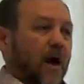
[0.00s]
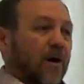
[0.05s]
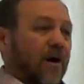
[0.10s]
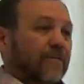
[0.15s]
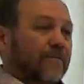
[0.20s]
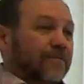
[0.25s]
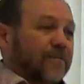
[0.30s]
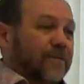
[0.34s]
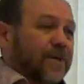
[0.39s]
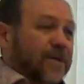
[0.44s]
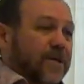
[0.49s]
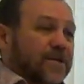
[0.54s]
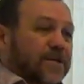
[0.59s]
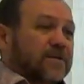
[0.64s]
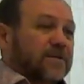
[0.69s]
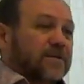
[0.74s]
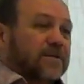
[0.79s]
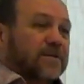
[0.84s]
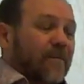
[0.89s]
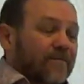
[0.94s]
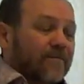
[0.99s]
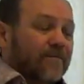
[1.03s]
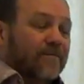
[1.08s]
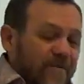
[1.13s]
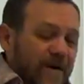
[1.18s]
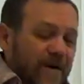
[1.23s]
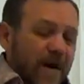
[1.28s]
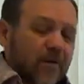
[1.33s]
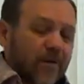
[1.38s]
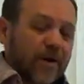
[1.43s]
of this
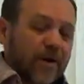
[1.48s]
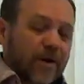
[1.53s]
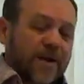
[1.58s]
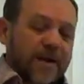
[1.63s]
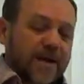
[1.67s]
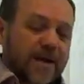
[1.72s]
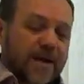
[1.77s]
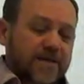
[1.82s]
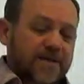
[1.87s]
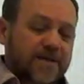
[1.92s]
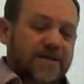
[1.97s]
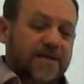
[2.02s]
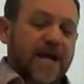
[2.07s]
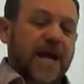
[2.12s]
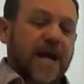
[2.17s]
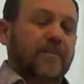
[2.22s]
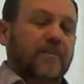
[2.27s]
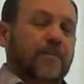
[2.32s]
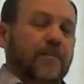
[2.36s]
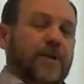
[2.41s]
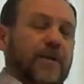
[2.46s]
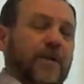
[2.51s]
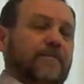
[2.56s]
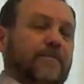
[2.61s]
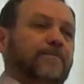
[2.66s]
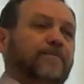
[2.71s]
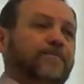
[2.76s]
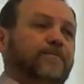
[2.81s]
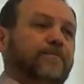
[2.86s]
very statement.